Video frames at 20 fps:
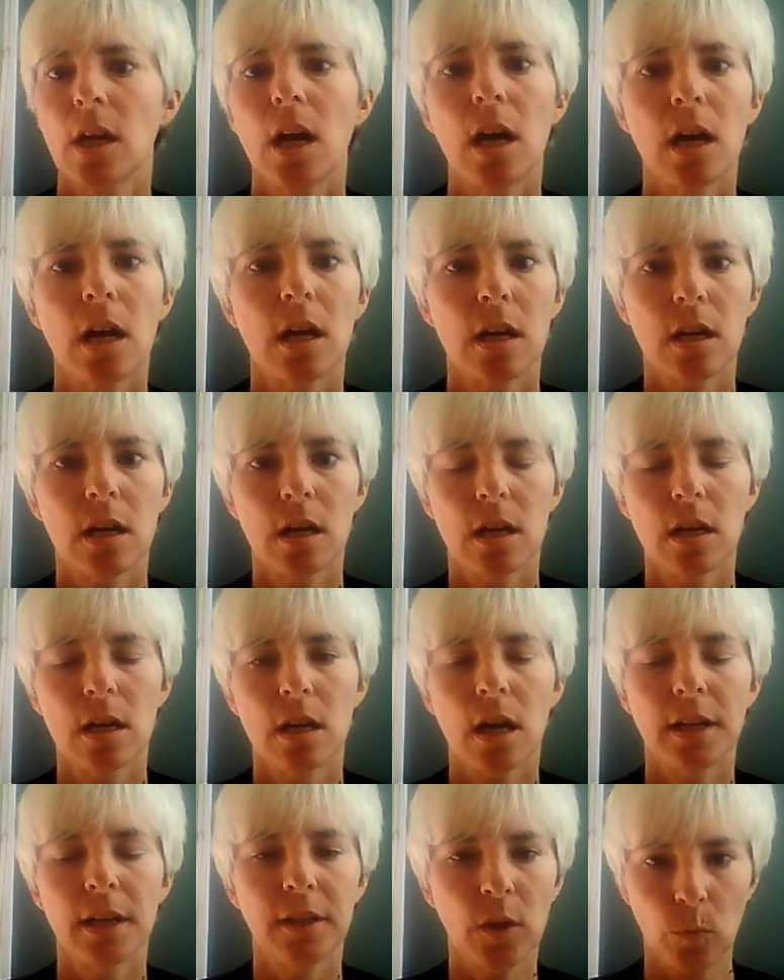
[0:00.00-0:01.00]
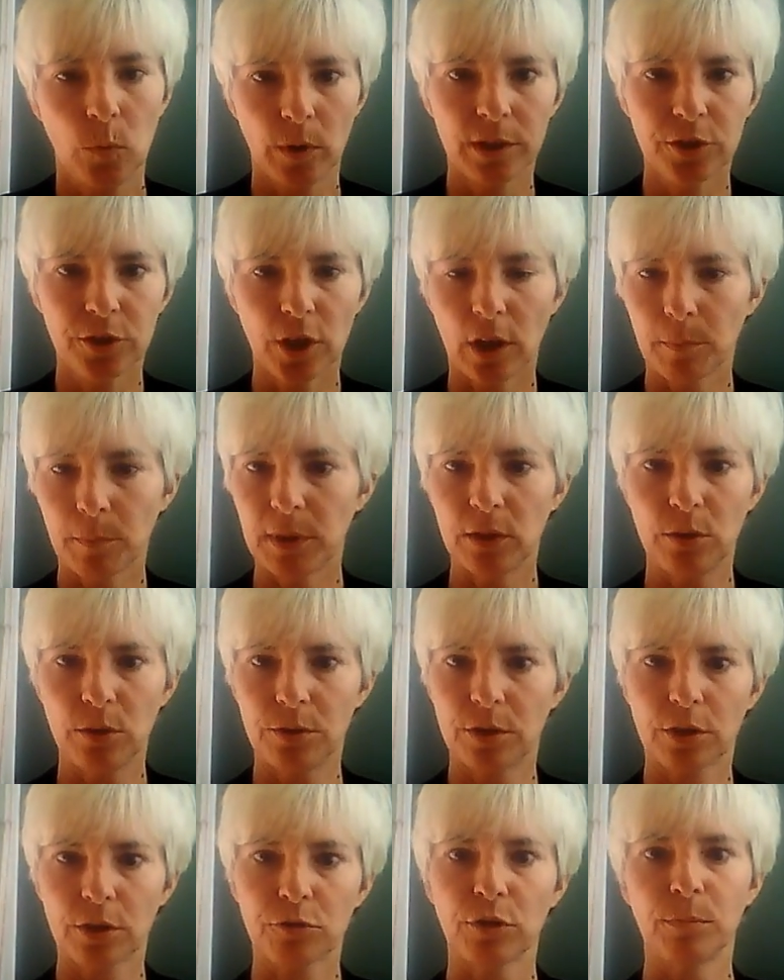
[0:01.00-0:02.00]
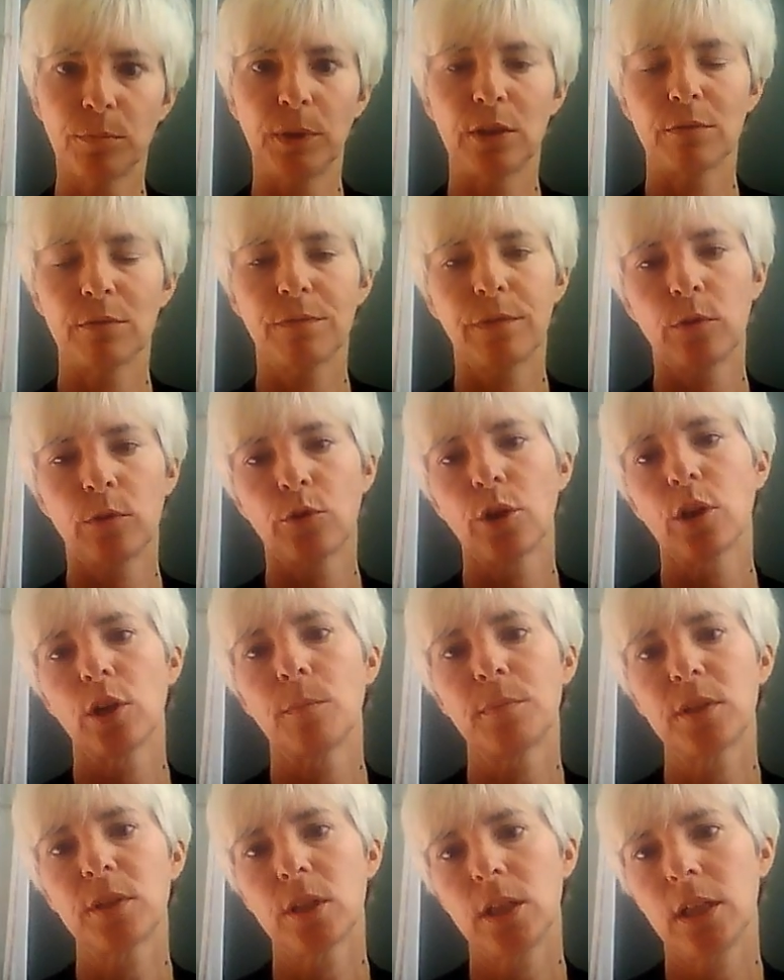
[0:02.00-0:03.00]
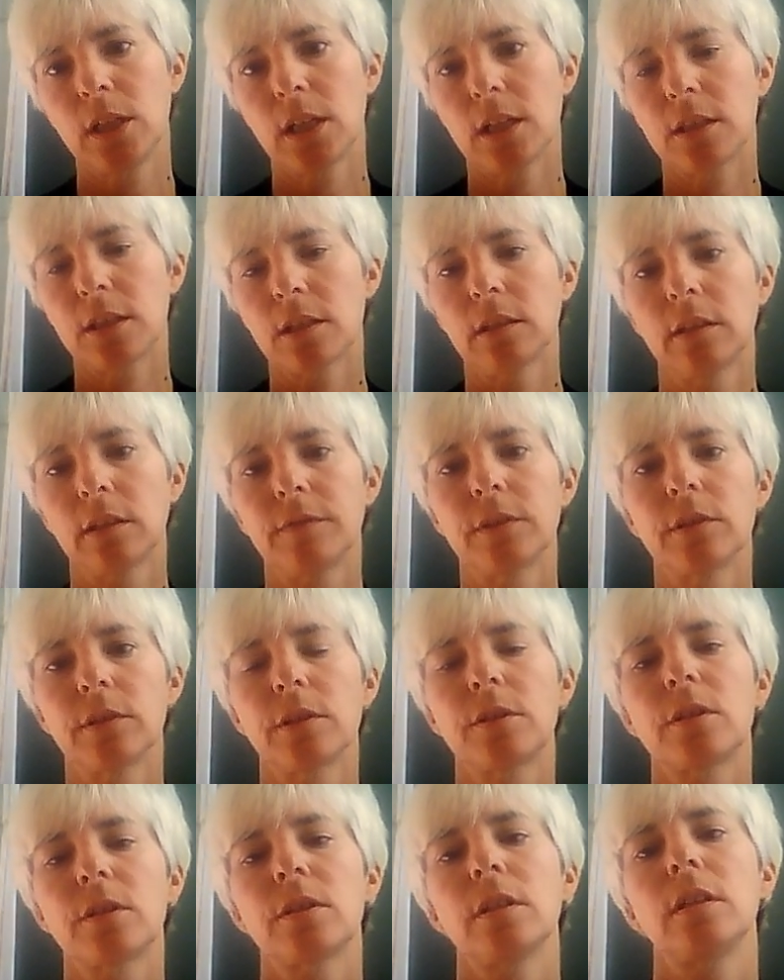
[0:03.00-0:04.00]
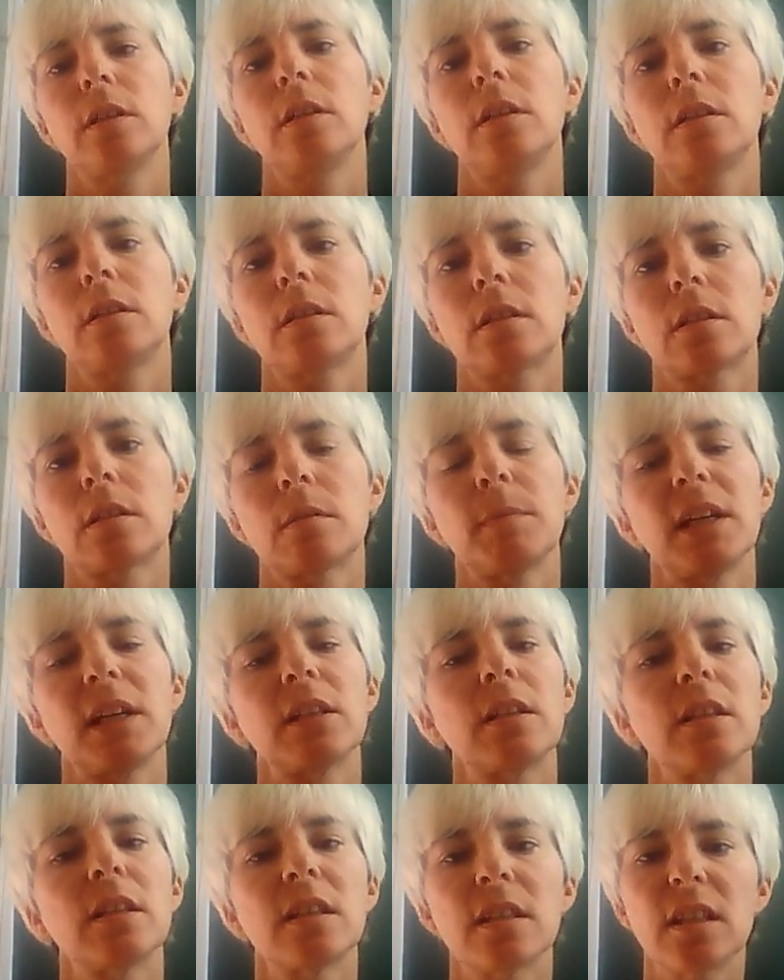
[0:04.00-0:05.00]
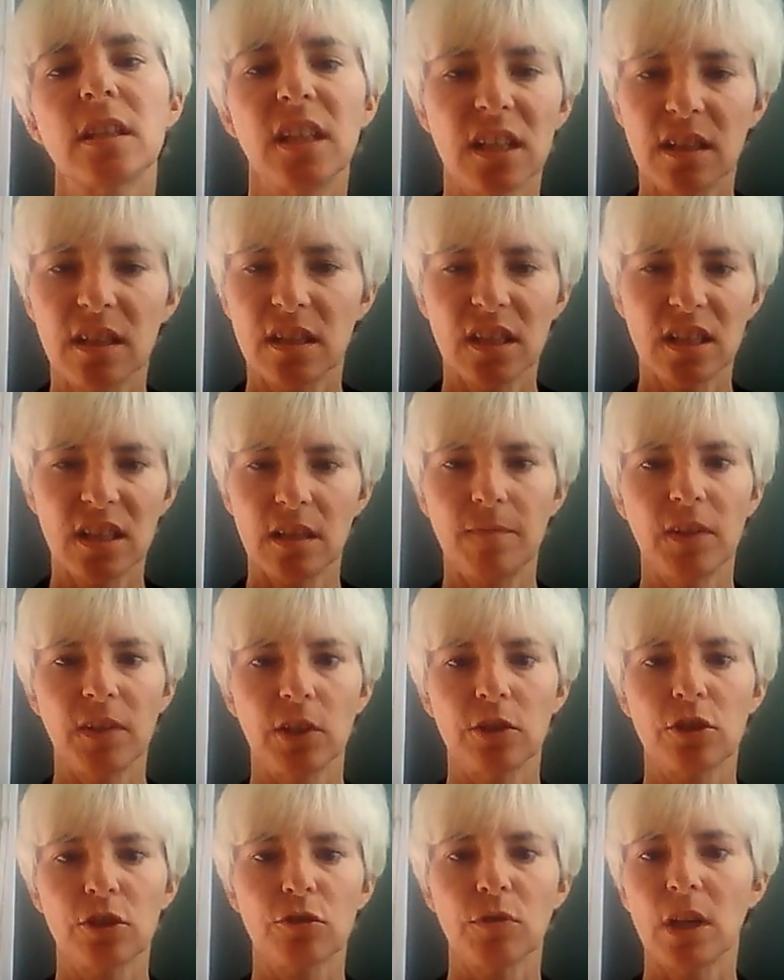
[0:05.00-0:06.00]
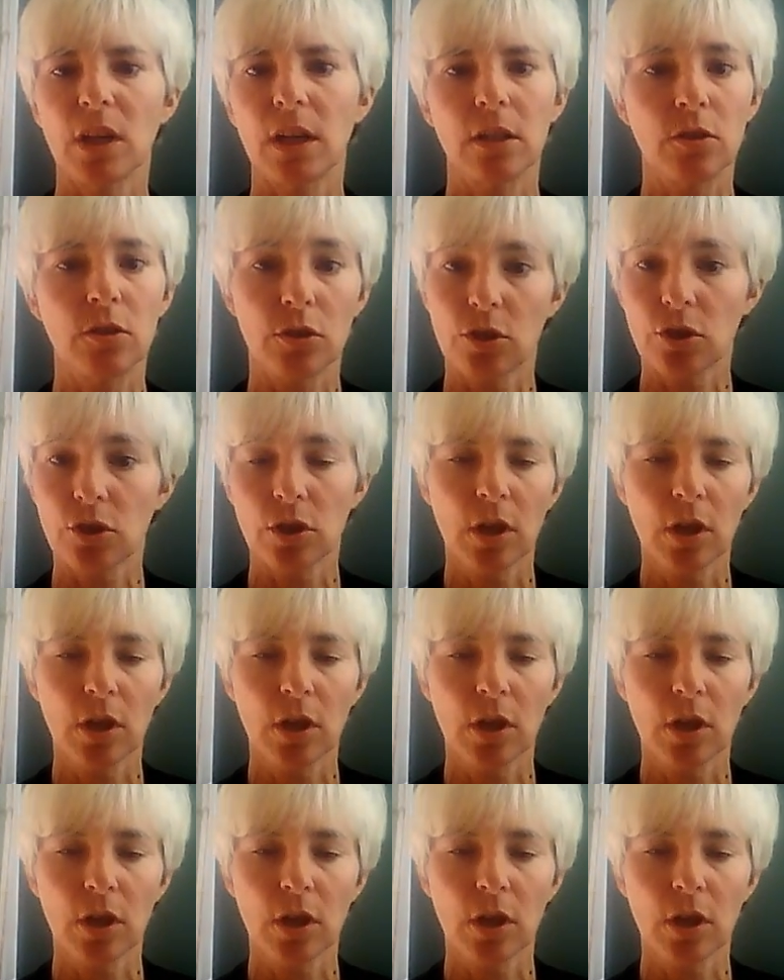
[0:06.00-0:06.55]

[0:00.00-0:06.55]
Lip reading: I know one gentleman who's extremely deformed, and he has a liver disease, makes his skin seem very strange.